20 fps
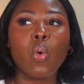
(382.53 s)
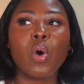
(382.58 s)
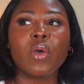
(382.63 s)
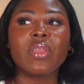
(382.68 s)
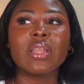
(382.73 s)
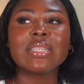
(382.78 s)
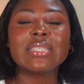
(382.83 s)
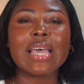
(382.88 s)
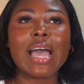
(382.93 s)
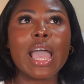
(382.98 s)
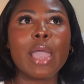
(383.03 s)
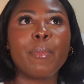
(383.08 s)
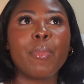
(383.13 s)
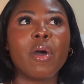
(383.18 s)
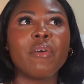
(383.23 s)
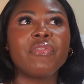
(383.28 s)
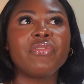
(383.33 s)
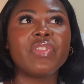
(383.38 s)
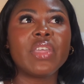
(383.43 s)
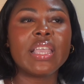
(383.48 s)
or the type
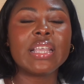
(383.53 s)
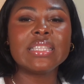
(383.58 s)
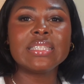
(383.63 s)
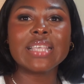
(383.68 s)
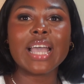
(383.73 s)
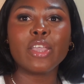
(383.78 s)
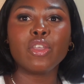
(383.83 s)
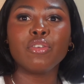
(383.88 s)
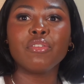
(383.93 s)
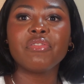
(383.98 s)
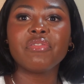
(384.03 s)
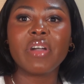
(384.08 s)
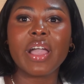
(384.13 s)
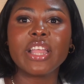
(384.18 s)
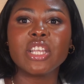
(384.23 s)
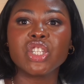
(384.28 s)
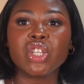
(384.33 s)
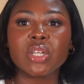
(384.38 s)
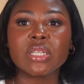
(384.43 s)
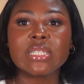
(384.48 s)
of things that you
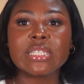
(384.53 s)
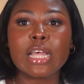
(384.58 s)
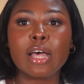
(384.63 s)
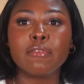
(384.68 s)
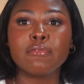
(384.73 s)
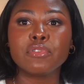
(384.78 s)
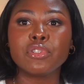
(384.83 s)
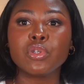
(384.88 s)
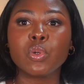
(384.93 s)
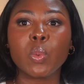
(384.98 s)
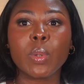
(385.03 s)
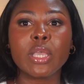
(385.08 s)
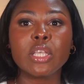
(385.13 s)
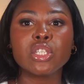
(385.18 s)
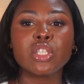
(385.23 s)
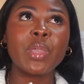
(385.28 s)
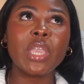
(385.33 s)
find yourself doing.